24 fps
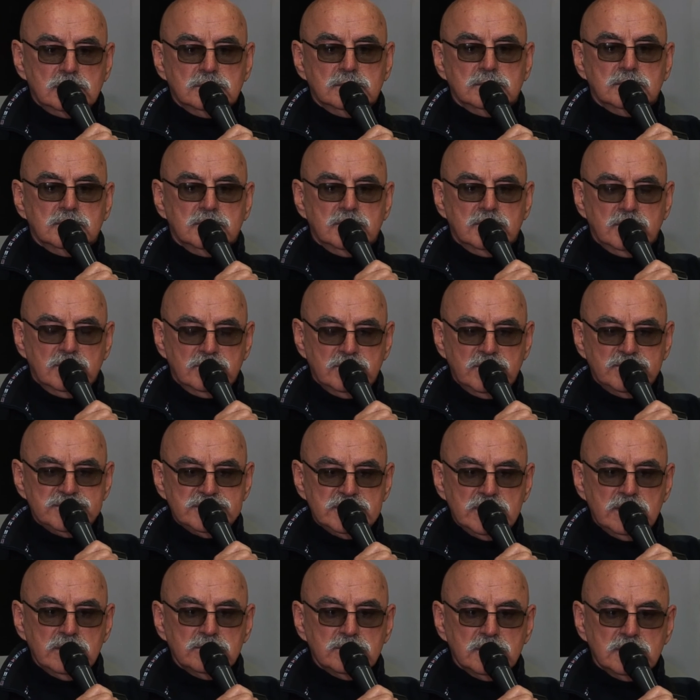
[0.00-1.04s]
to
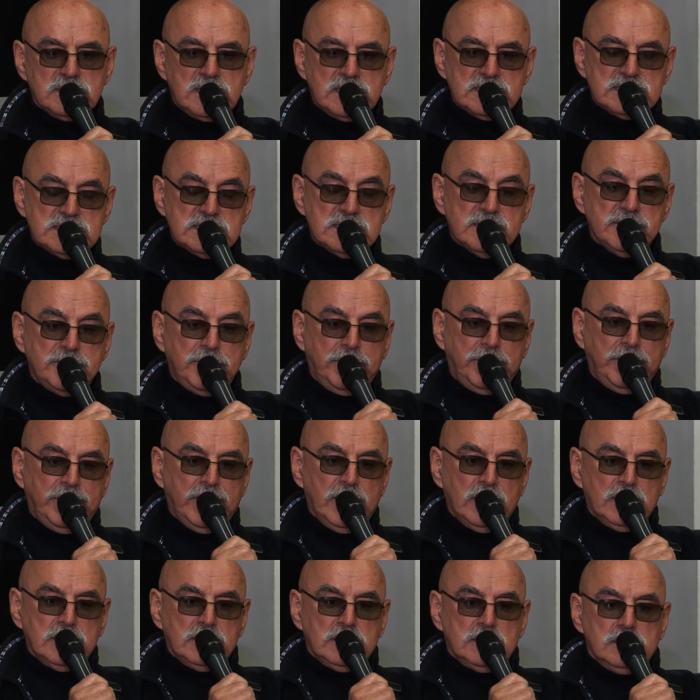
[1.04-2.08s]
prove
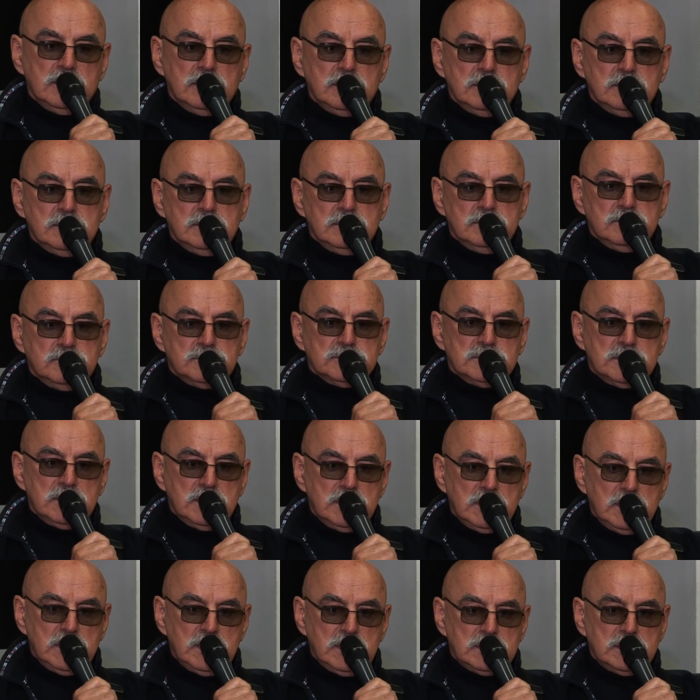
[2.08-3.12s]
something about
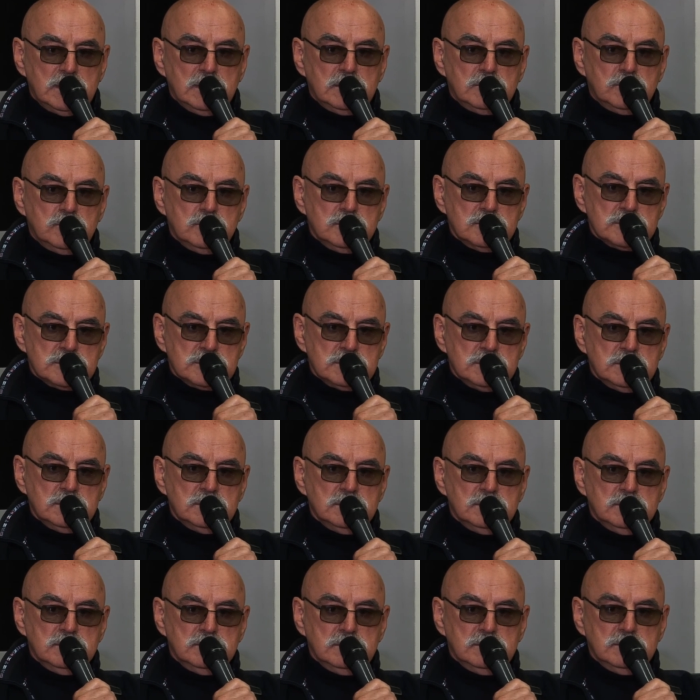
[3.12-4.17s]
this
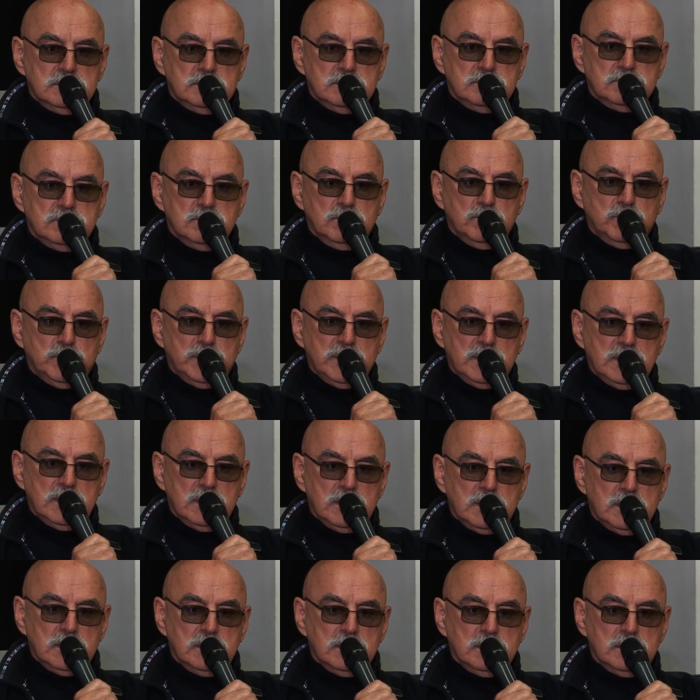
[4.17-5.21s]
socialist
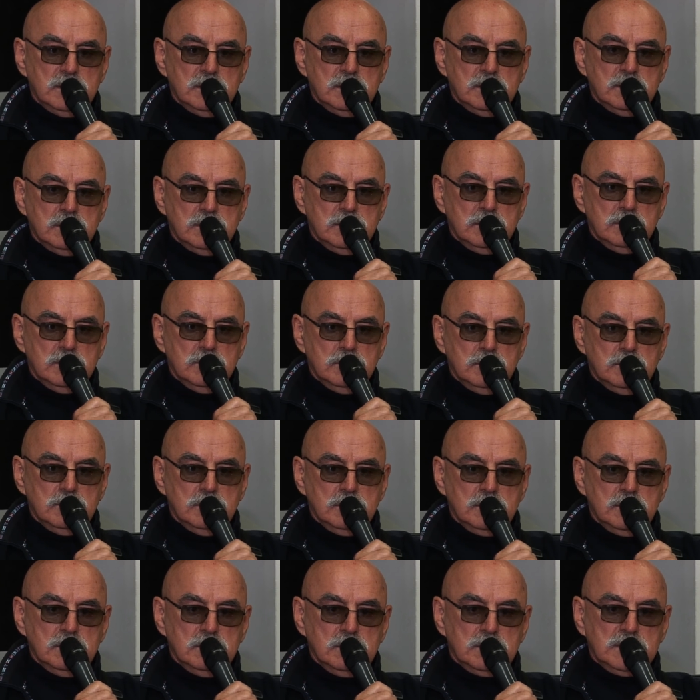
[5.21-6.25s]
city in its
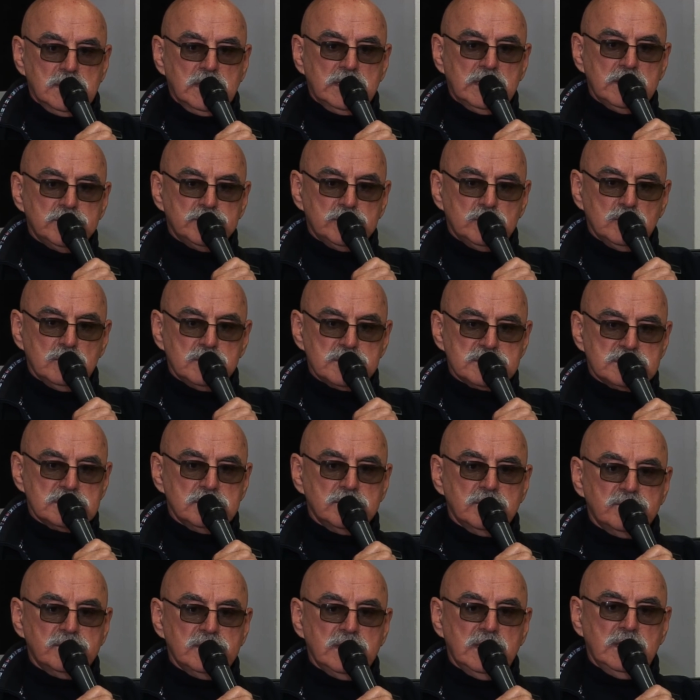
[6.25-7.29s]
and its
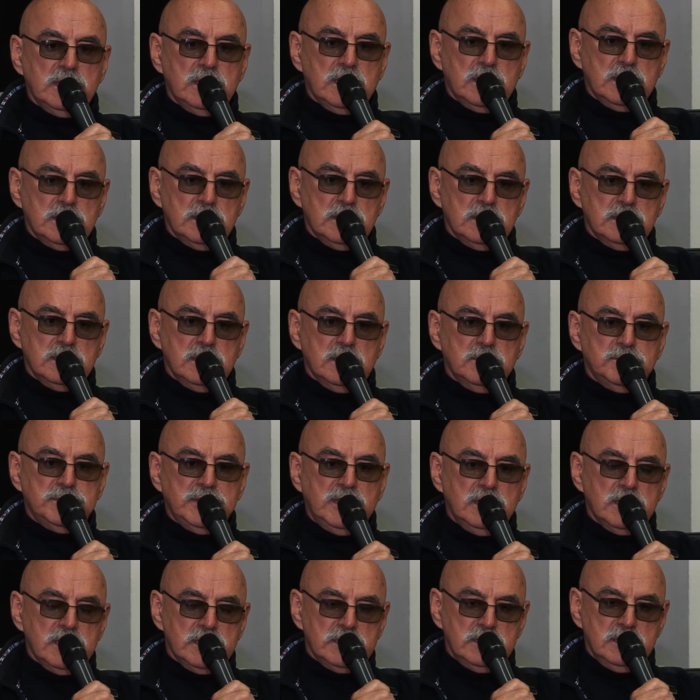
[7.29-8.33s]
beauty.
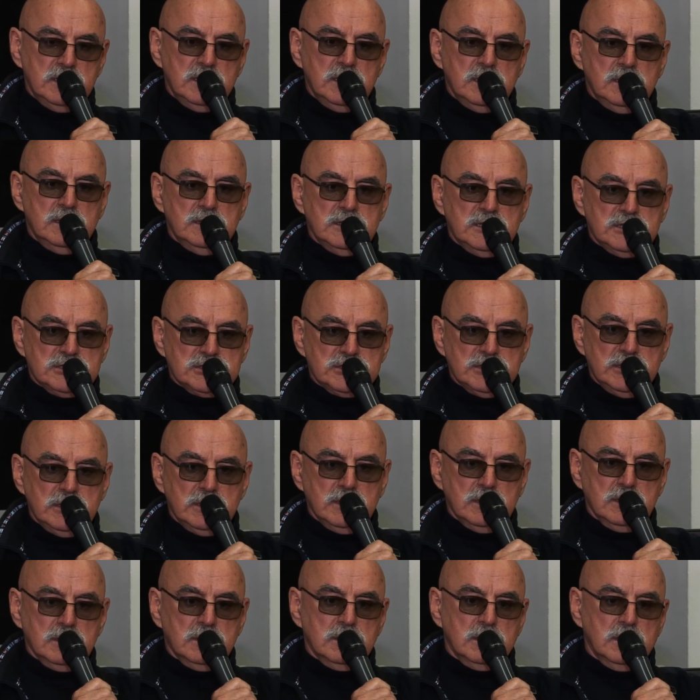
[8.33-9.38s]
So
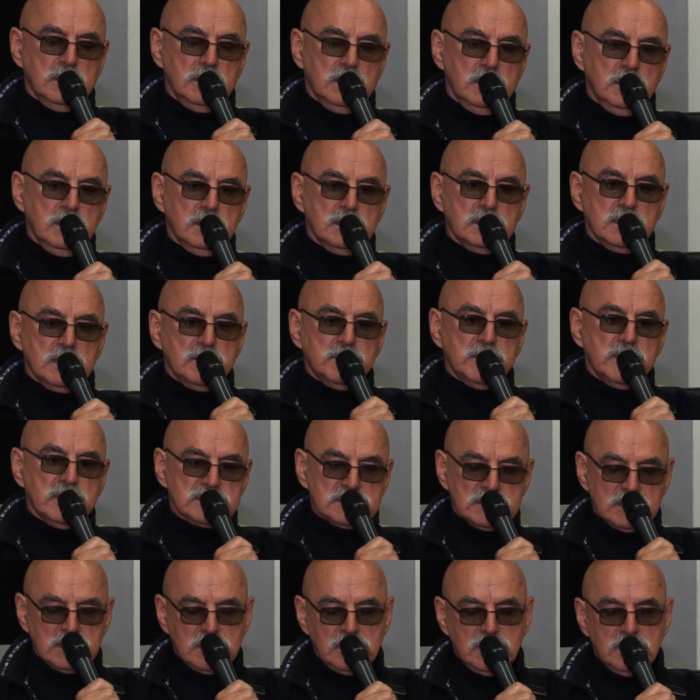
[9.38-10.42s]
anyway, all of
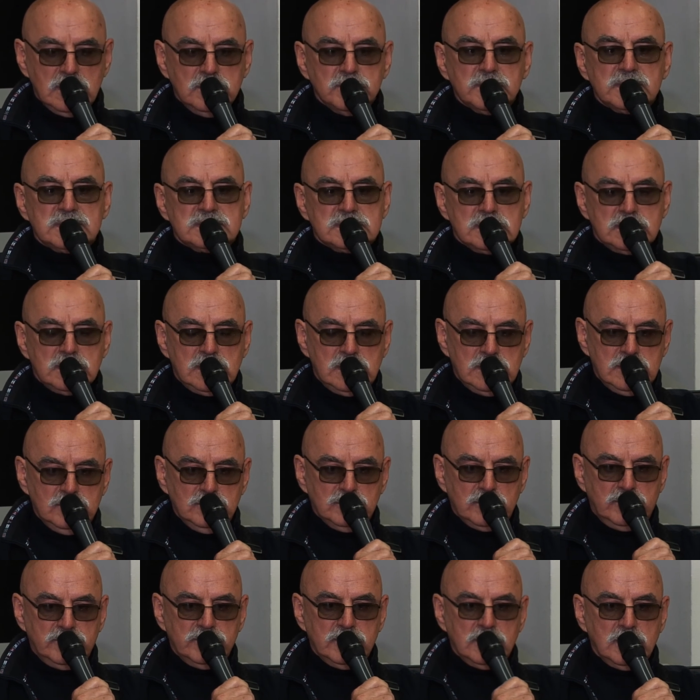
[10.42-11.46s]
that
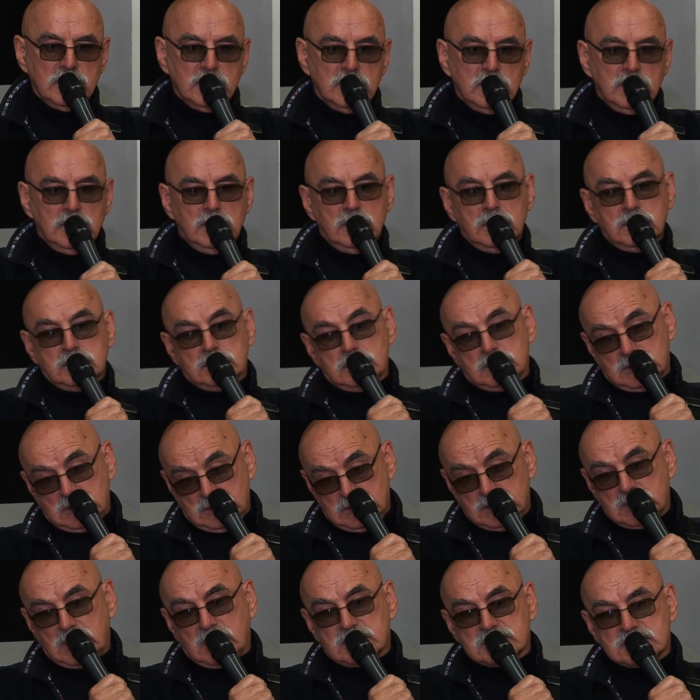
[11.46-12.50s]
influenced the
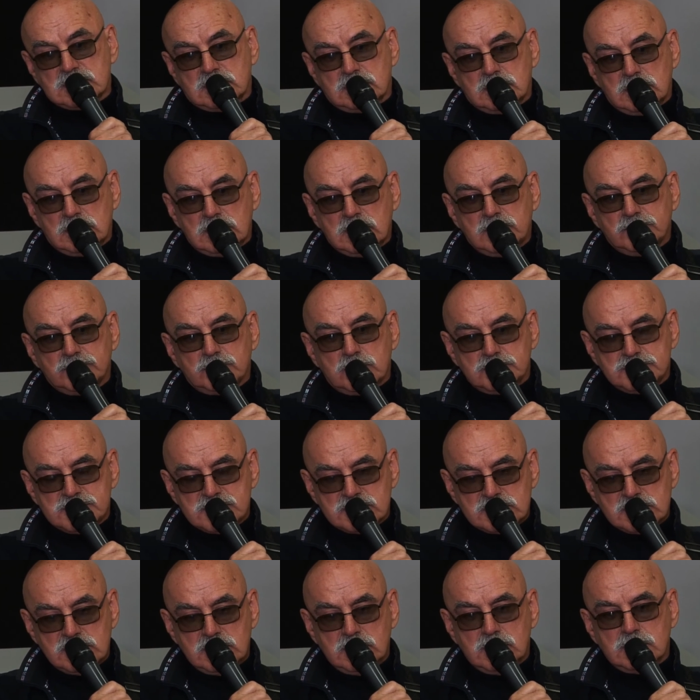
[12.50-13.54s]
decision making. I
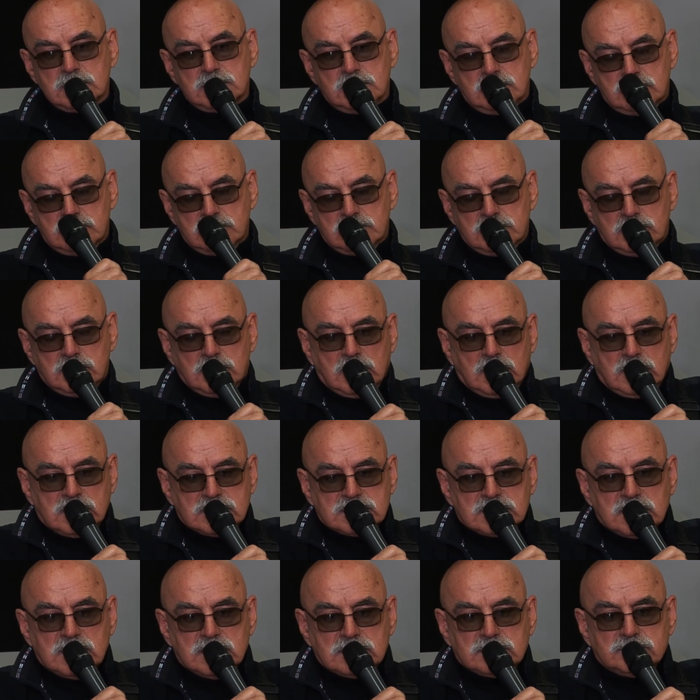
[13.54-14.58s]
mean, both
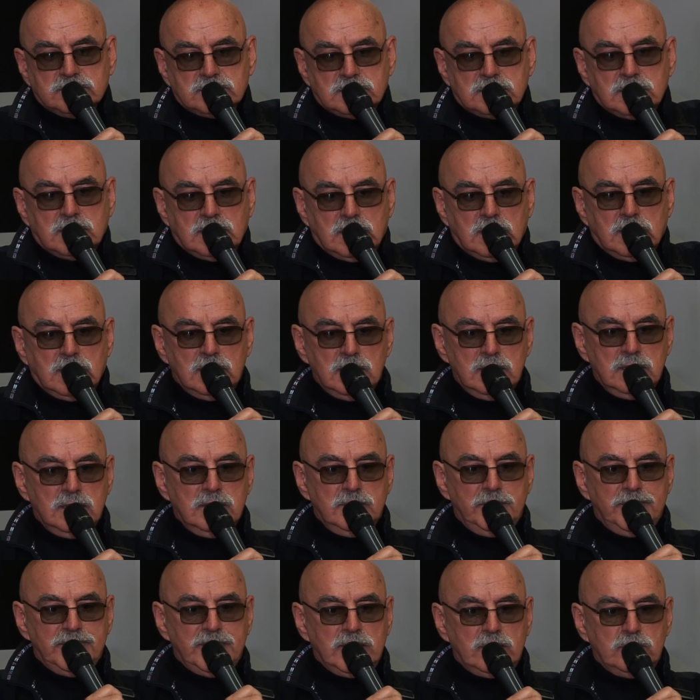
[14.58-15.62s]
emotionally and
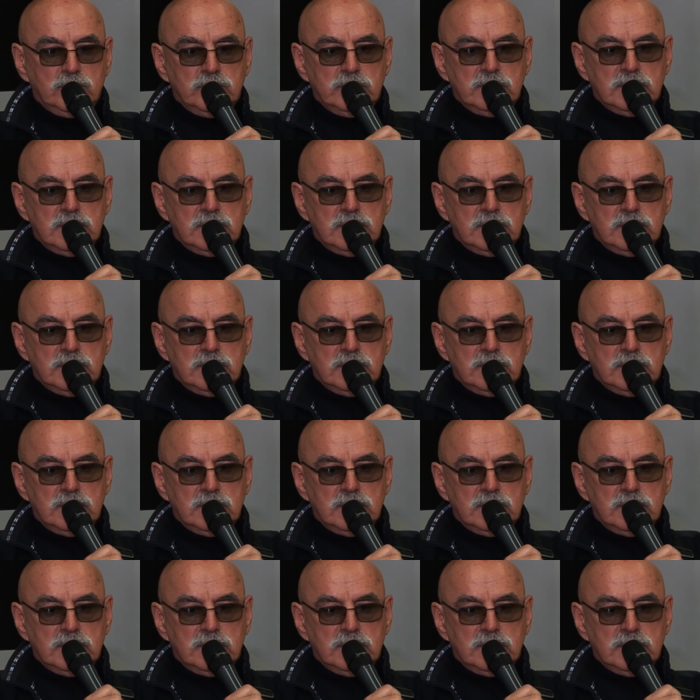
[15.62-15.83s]
rationally